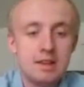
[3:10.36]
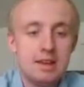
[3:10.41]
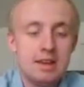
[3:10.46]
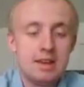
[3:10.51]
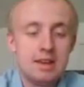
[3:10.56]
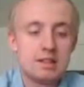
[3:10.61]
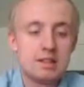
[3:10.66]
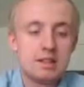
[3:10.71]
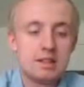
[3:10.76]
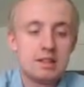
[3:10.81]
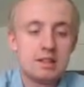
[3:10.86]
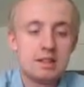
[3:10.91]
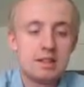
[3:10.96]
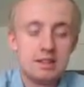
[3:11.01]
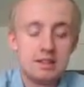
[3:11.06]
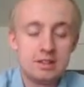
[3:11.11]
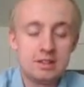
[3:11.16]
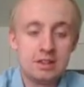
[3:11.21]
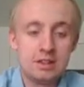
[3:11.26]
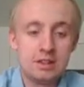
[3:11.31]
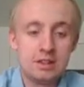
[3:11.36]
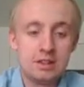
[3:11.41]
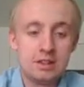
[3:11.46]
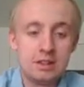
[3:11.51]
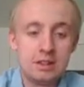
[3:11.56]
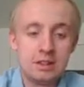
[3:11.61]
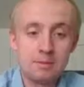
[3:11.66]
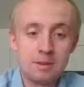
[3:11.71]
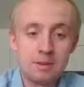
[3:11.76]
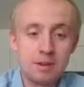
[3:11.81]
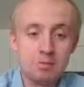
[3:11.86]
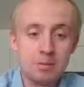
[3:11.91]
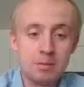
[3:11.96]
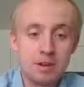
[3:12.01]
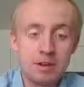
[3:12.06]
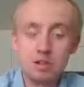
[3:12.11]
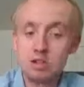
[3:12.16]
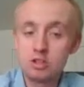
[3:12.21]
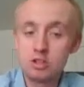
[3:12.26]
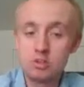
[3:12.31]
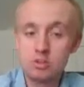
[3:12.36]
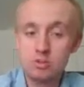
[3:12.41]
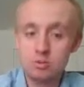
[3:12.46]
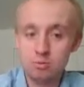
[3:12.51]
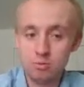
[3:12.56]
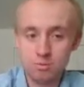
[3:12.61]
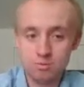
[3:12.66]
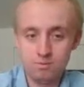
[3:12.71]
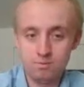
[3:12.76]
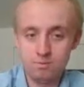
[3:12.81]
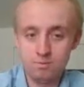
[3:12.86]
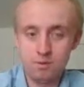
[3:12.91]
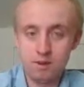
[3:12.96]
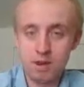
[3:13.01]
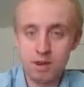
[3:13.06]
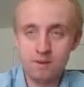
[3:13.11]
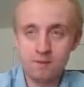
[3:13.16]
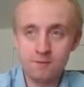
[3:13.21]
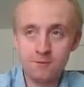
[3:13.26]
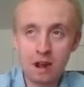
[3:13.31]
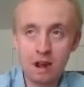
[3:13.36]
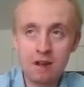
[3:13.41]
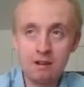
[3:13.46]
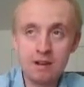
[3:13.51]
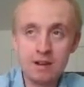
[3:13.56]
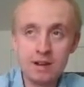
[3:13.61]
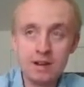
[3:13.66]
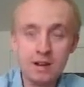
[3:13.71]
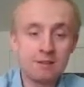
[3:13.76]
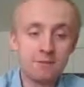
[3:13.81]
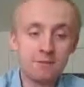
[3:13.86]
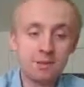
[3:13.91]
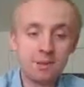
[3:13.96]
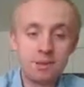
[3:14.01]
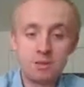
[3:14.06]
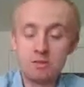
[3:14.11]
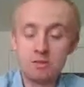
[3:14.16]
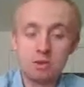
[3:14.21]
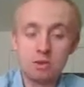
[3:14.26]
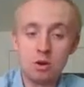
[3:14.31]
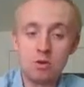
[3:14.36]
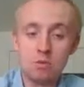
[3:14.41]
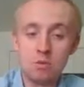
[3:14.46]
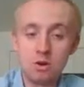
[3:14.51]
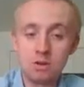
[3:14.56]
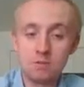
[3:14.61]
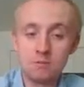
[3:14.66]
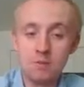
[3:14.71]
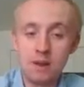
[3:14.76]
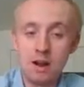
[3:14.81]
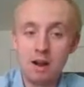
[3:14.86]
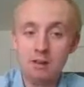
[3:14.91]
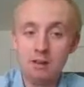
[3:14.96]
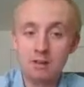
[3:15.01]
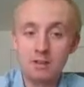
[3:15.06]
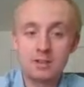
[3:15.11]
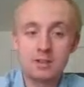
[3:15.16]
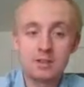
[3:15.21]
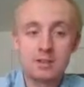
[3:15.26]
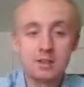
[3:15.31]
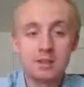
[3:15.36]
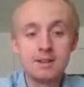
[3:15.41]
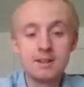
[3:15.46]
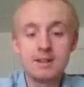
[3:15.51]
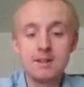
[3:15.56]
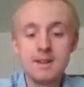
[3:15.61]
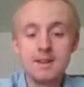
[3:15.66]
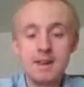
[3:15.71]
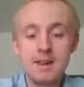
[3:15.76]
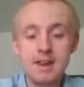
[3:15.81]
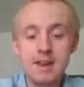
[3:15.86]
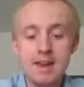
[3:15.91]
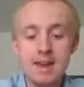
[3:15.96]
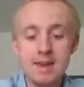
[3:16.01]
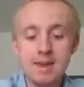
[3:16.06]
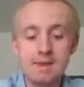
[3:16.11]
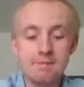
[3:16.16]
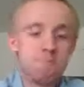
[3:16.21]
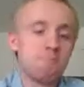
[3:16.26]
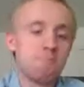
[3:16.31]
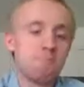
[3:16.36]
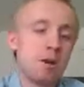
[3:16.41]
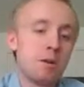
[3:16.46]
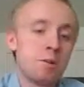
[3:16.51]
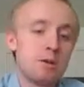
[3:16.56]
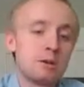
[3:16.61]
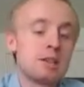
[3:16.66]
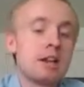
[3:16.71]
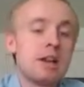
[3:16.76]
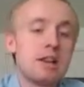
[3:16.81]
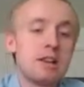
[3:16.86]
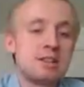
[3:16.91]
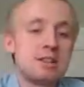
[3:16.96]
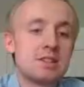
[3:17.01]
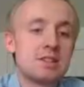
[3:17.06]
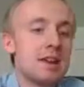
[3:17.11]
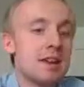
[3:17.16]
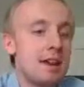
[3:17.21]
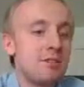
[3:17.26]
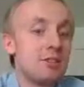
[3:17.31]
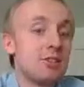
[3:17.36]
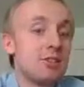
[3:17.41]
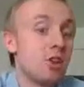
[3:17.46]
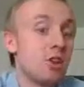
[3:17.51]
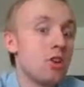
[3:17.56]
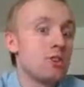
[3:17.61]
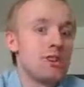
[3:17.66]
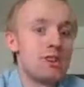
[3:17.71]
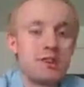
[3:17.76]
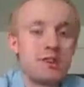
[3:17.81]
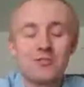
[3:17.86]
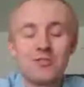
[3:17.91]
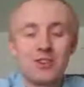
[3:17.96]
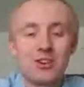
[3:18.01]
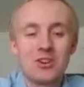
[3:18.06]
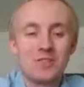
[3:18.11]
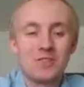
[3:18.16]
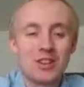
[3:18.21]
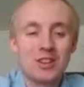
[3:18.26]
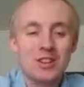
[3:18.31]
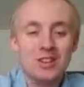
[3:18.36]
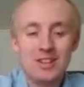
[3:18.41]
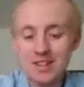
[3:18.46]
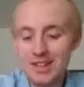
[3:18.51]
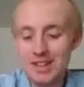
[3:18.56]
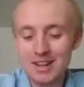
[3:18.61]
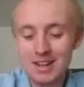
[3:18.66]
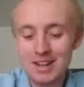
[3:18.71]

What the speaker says: It's the best way to not fire it if you don't want to fire it. Well, besides not having loaded in the first place.